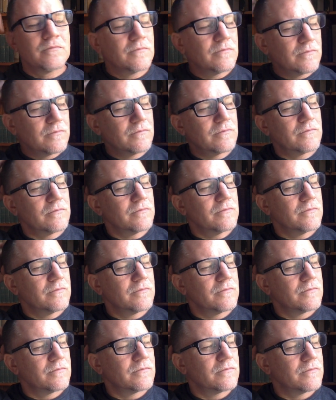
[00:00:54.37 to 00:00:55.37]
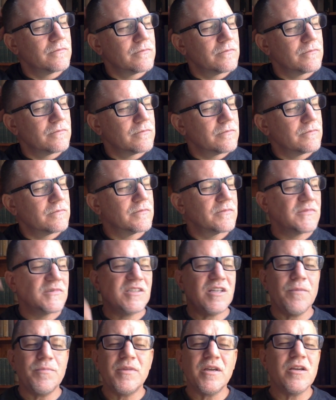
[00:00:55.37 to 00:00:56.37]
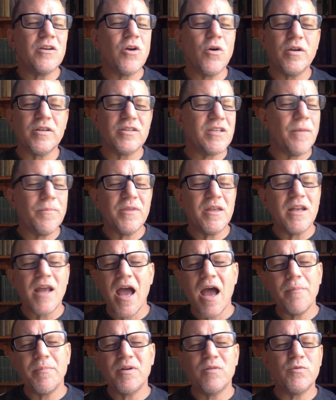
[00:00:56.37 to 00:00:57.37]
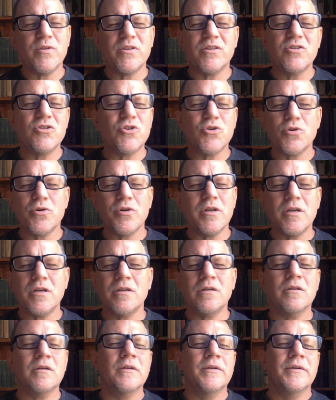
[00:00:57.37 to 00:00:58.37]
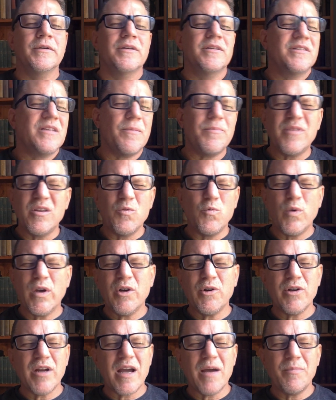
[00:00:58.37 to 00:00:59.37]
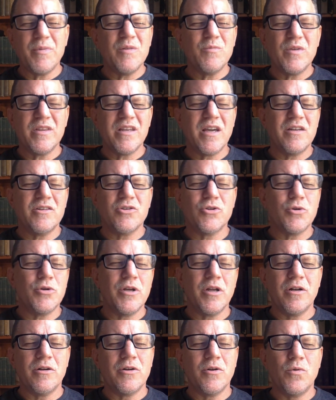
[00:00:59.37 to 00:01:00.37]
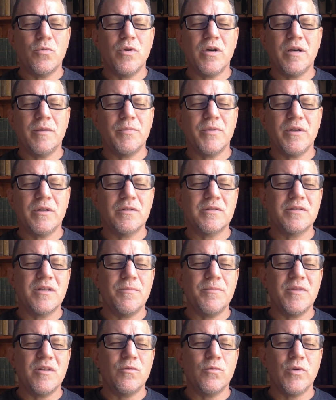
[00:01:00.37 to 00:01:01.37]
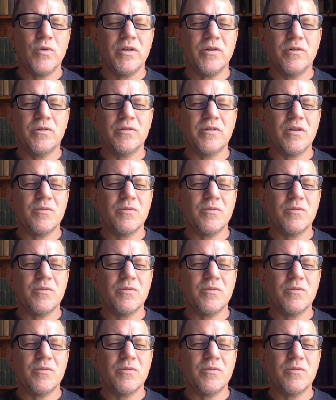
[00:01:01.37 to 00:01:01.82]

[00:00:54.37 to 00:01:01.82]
Hmm. Something happened with the jury. Something weird happened with that jury. I don't know what, but something weird.